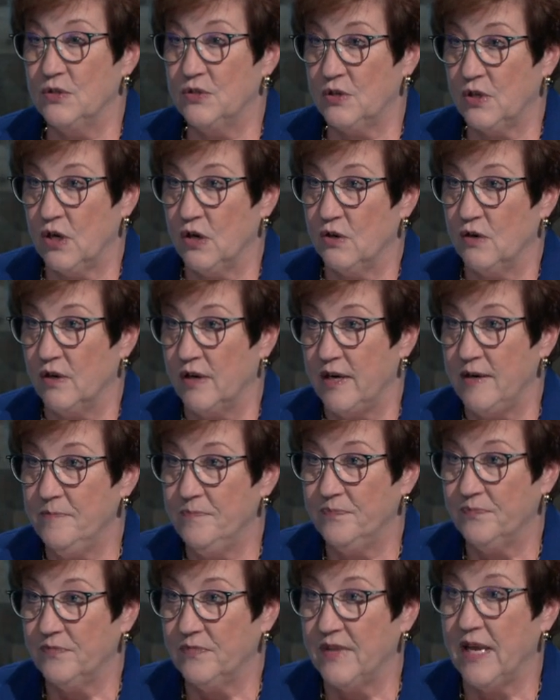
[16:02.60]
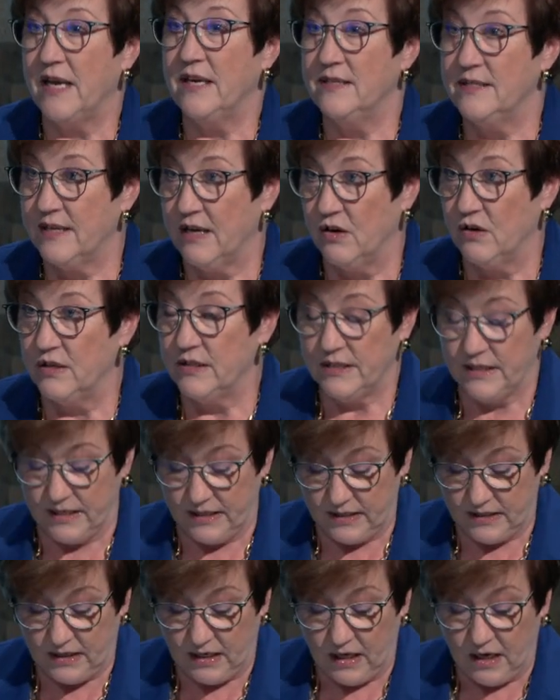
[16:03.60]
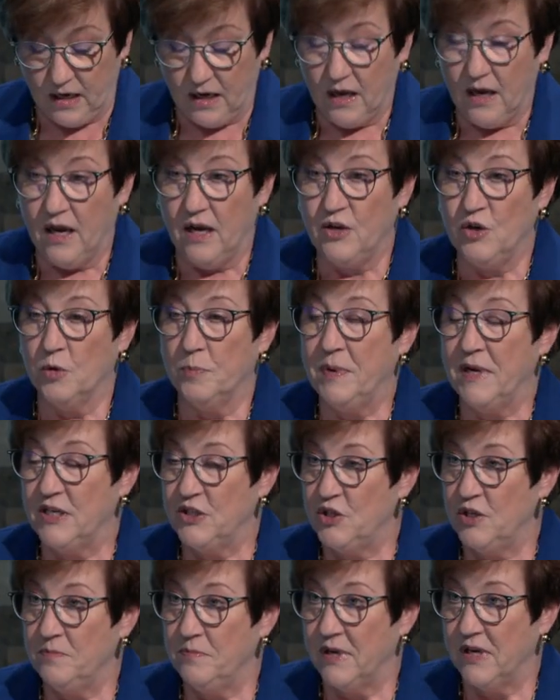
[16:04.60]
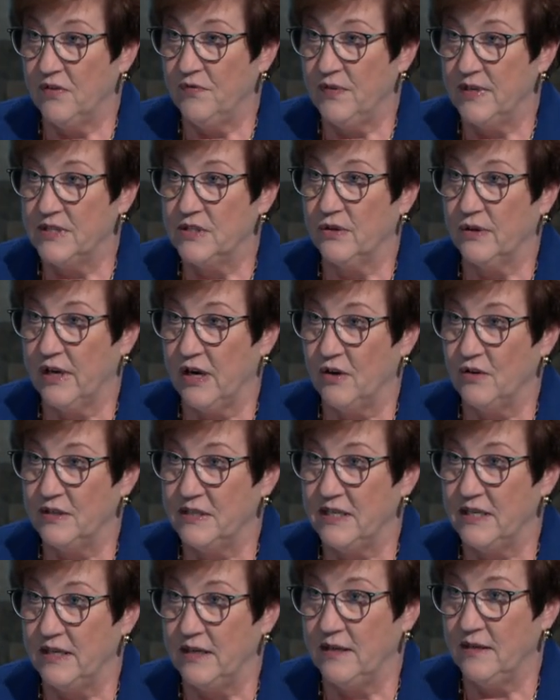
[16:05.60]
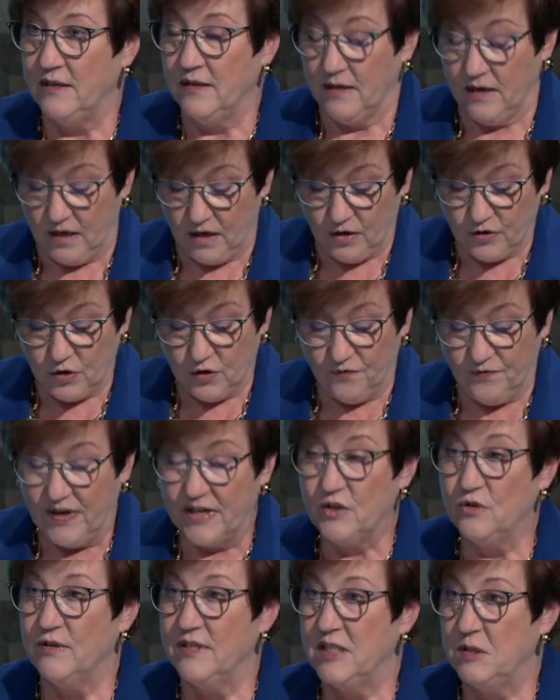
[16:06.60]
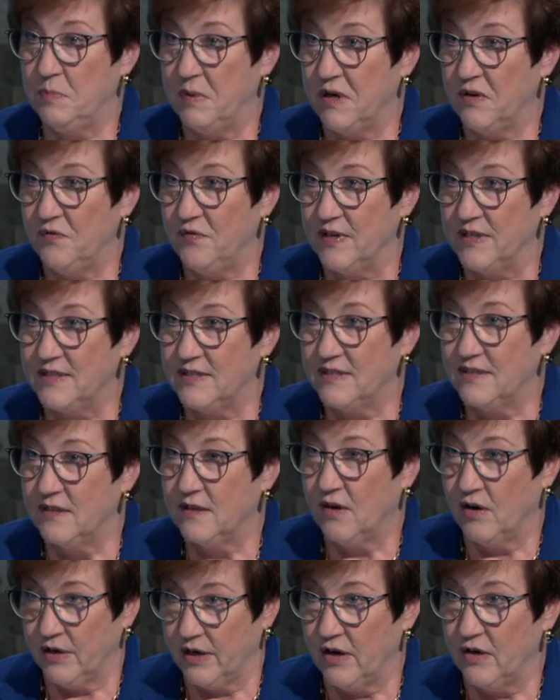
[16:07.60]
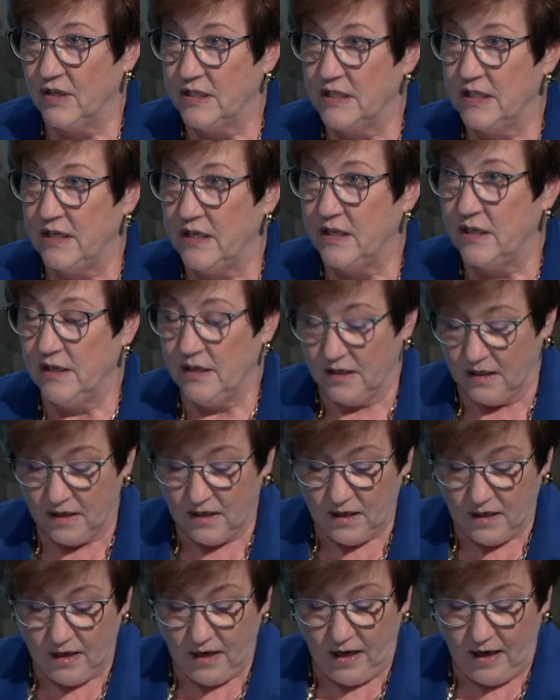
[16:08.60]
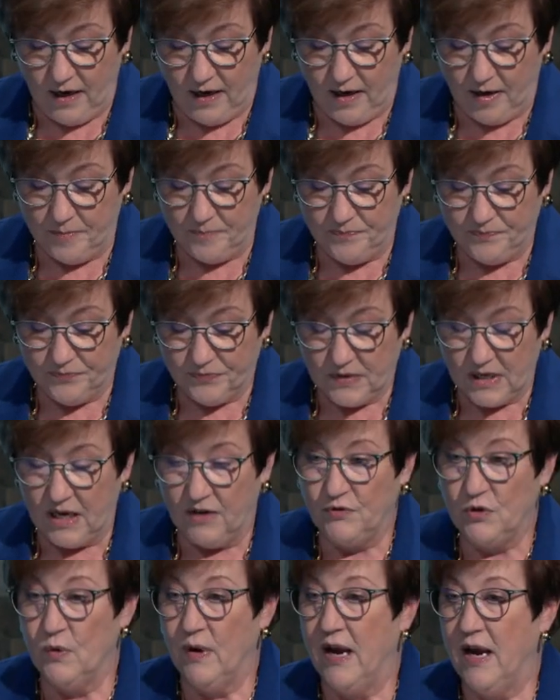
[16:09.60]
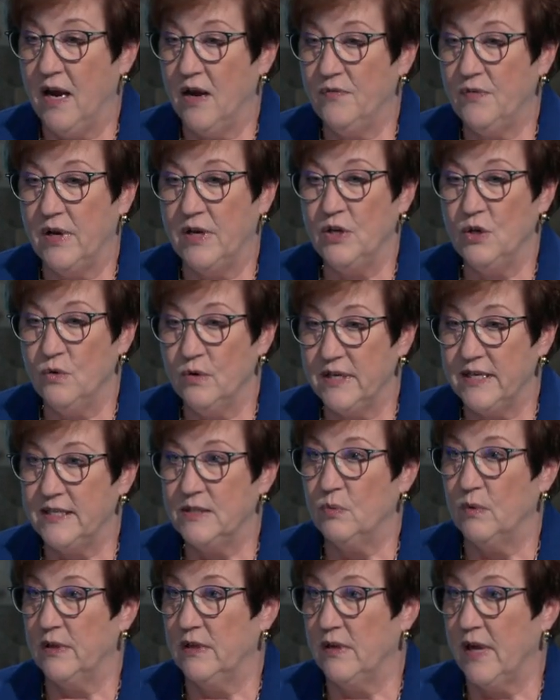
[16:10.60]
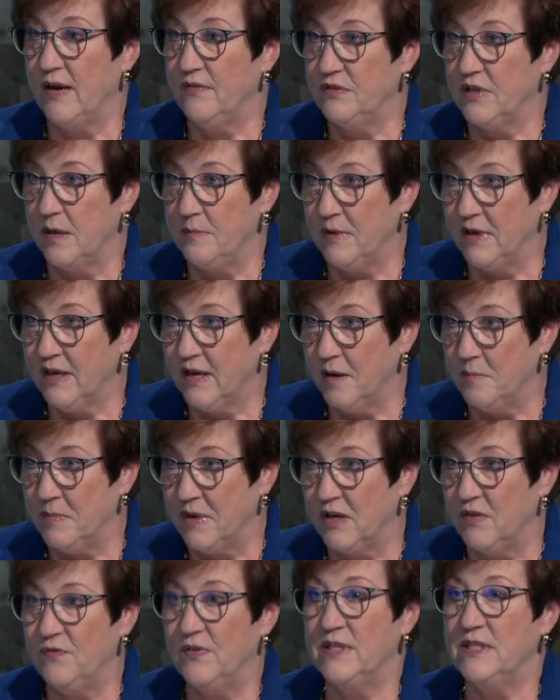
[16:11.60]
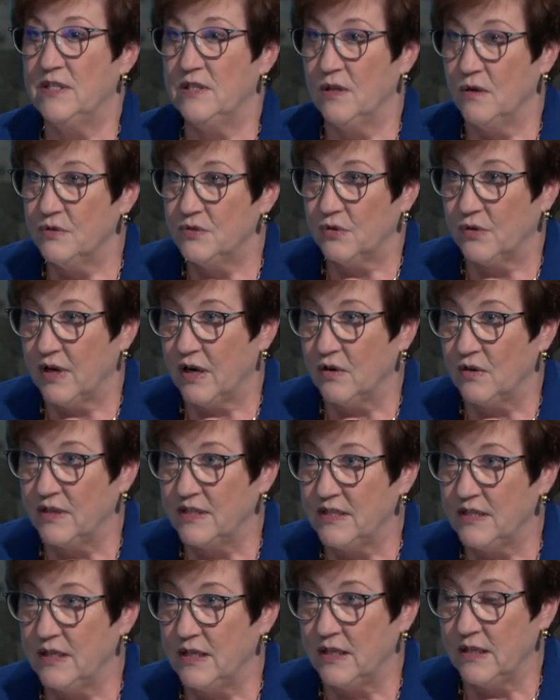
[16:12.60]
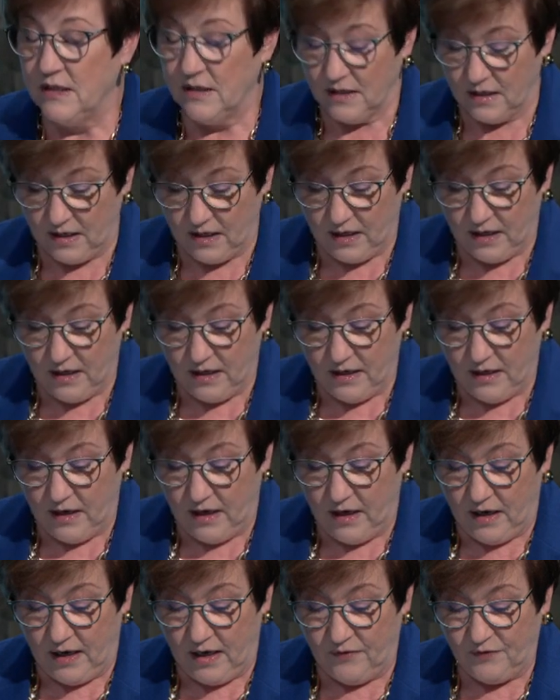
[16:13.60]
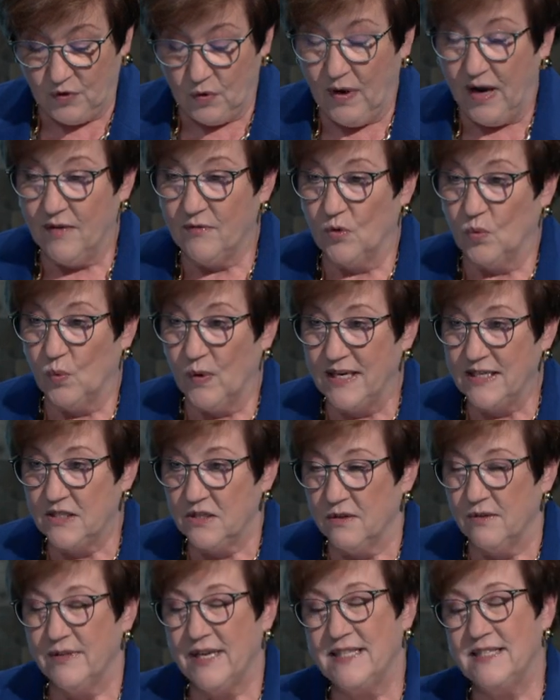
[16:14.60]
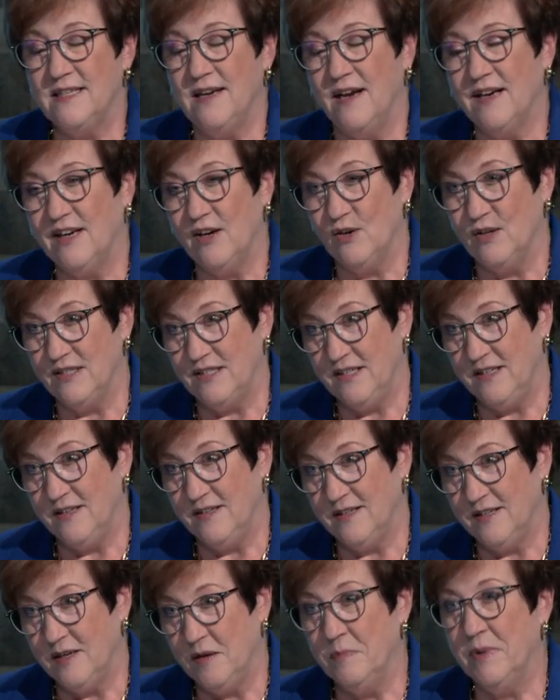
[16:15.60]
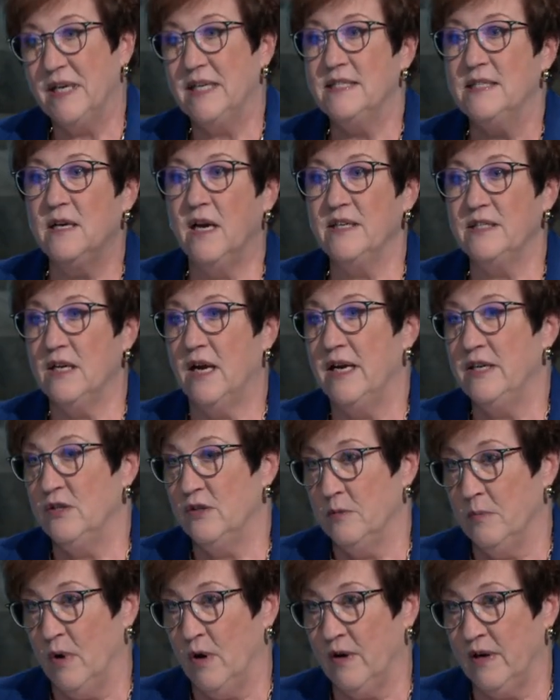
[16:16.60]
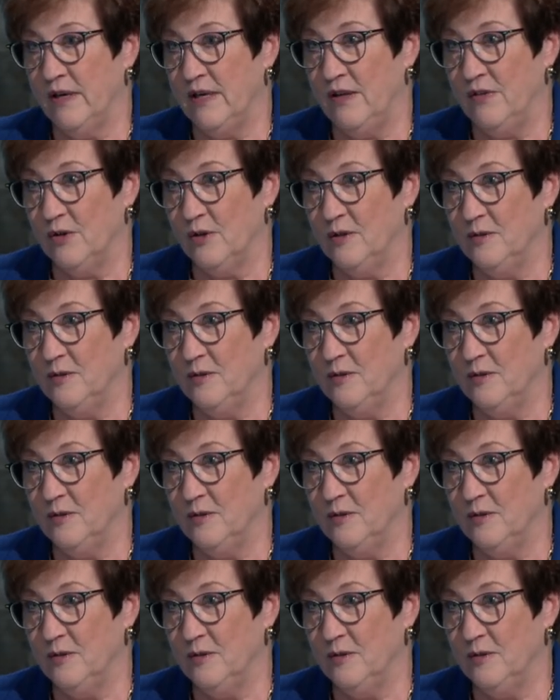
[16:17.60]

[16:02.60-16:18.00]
Security, that is guaranteed. Your pension benefits are guaranteed. Your veterans benefits are guaranteed. If you have annuities with lifetime income benefits, those are guaranteed. If you have a rental, that's not guaranteed, but it's not tied to the market either.